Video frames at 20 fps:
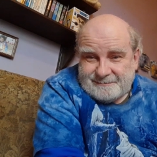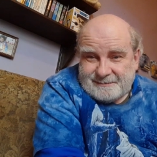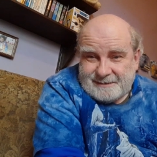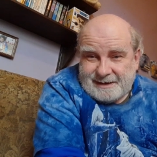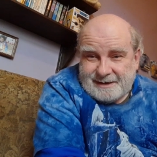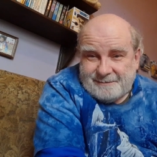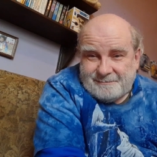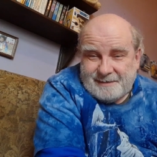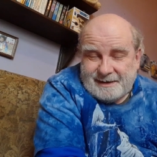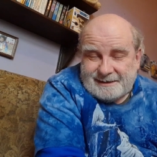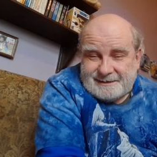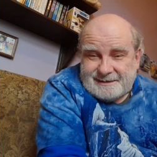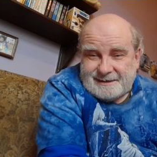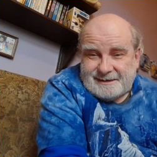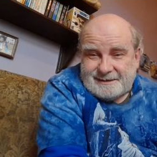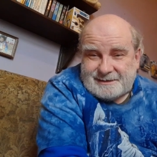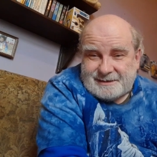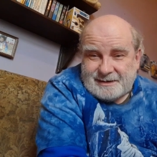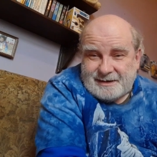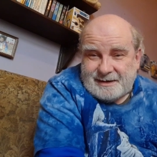
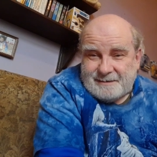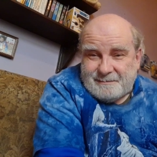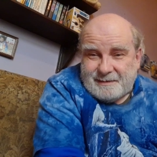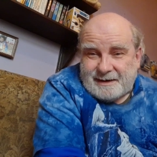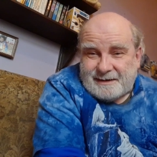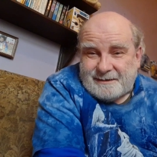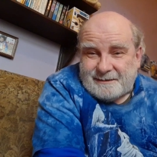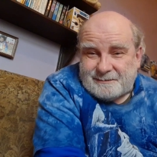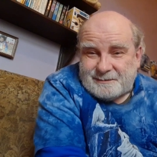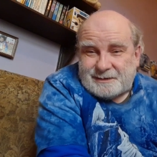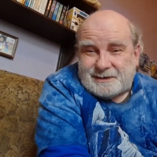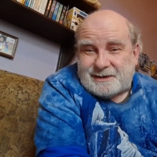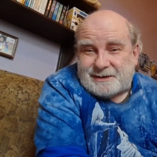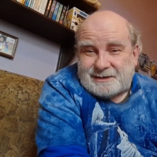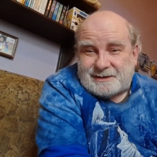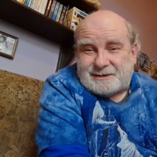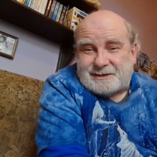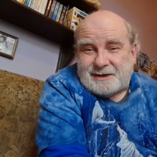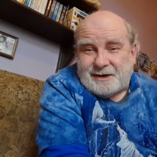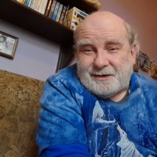committed, so he becomes the
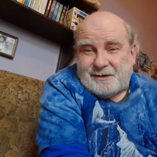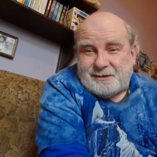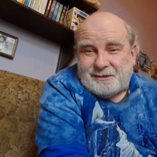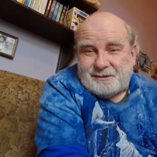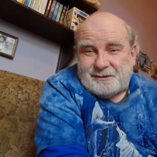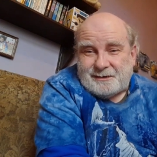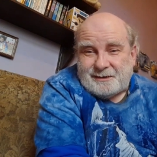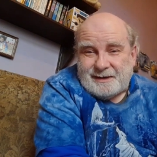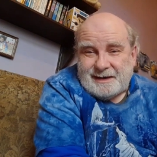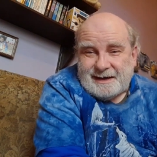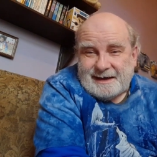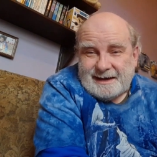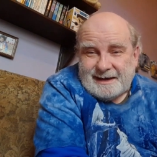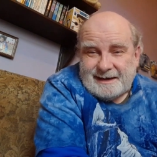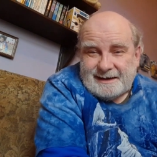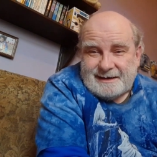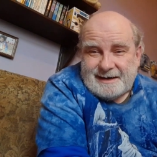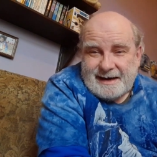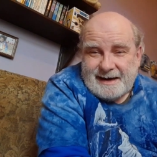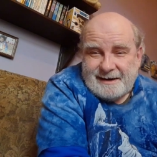sole
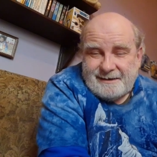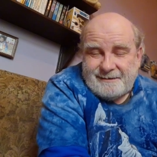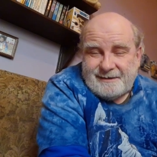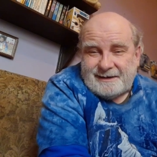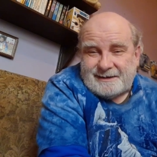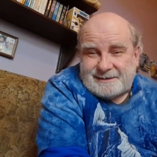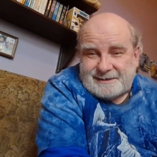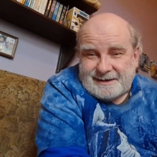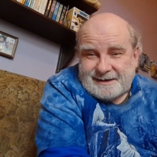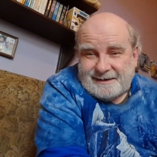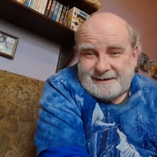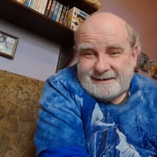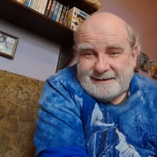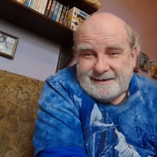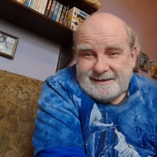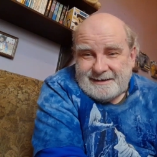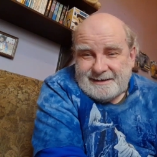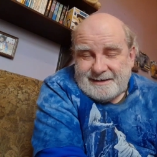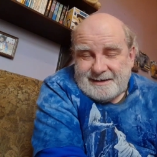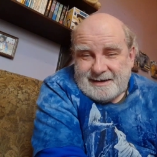inheritor
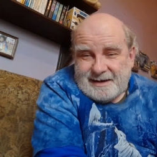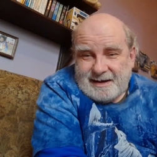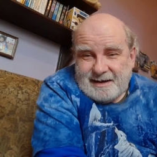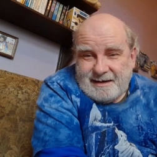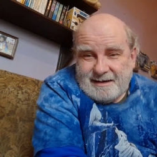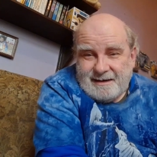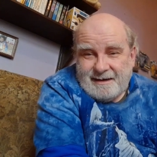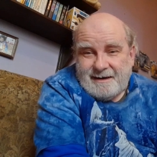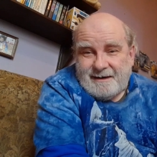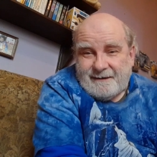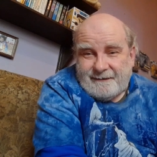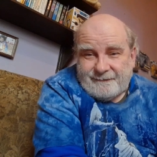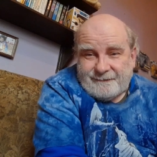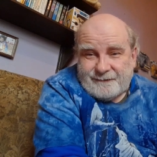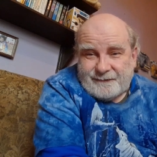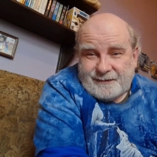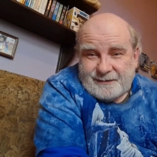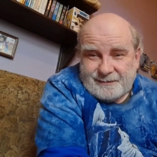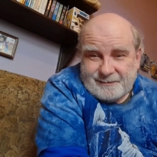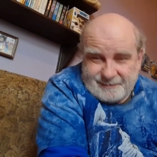
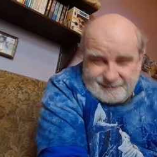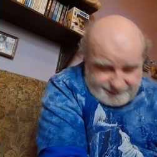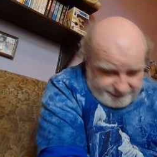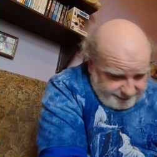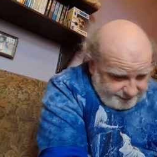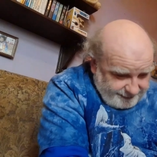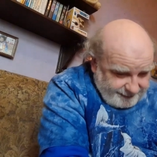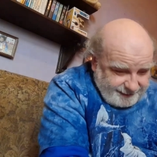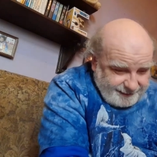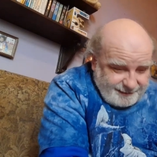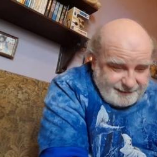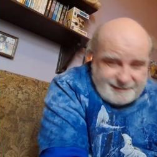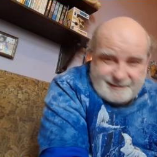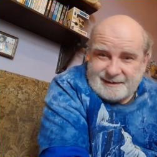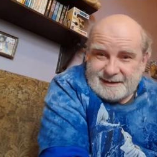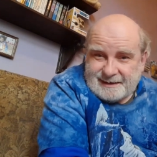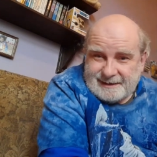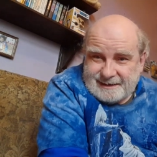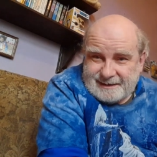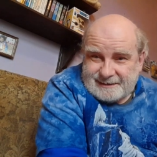of
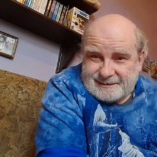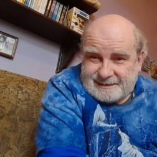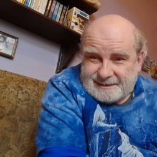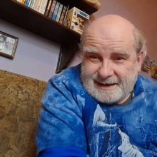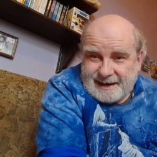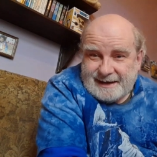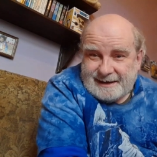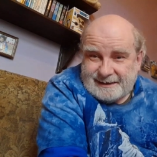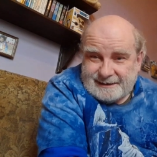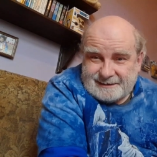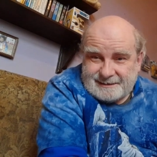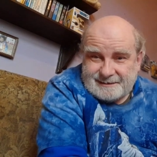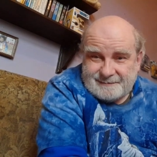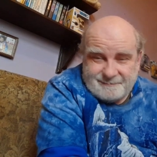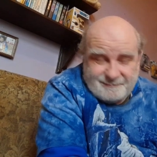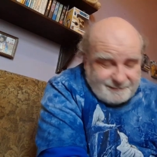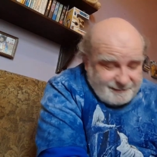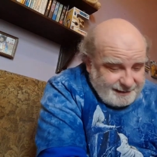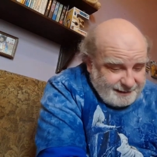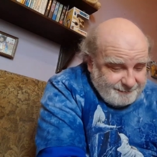the estate,
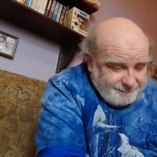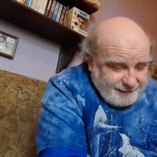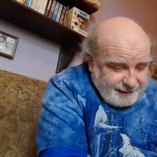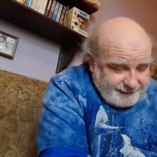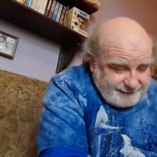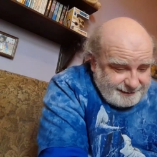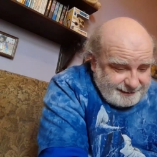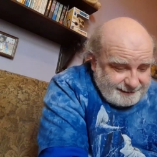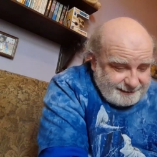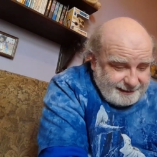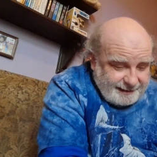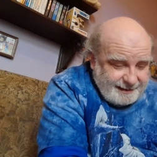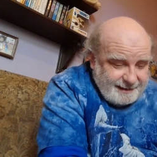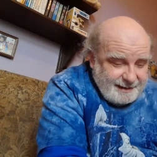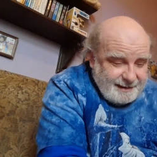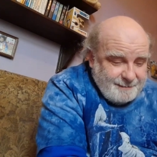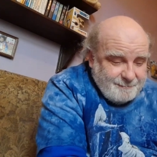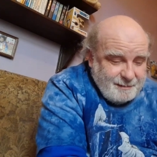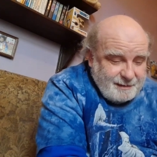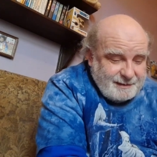basically.
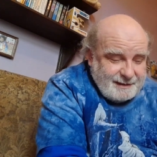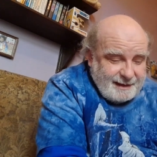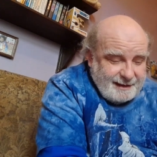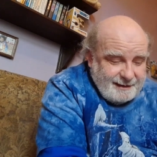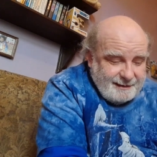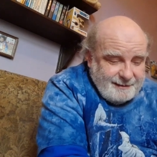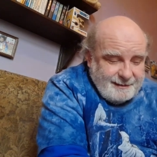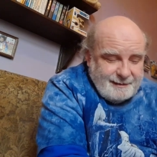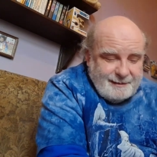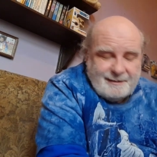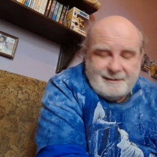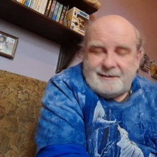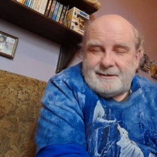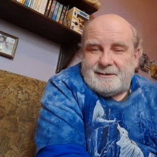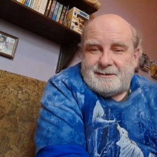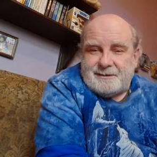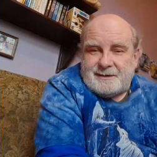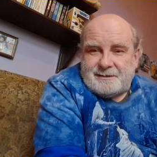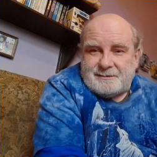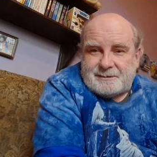But then
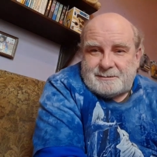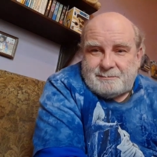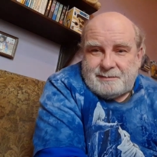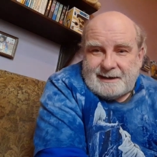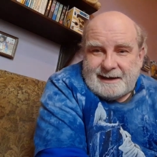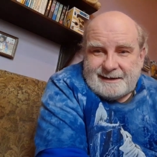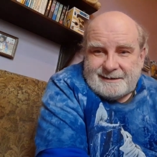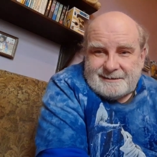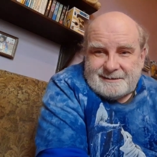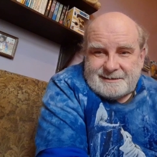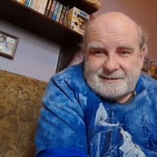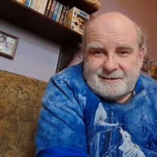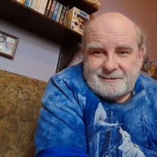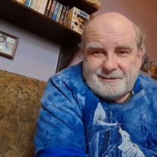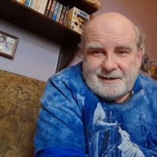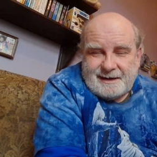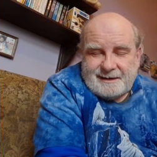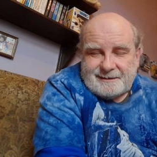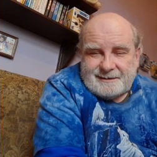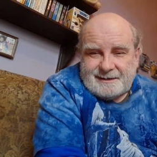those plans are
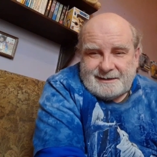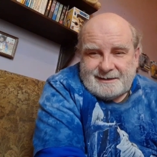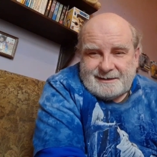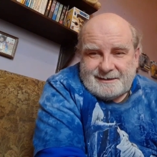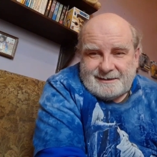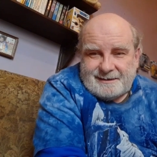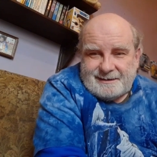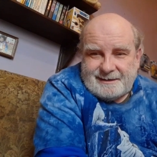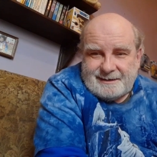rather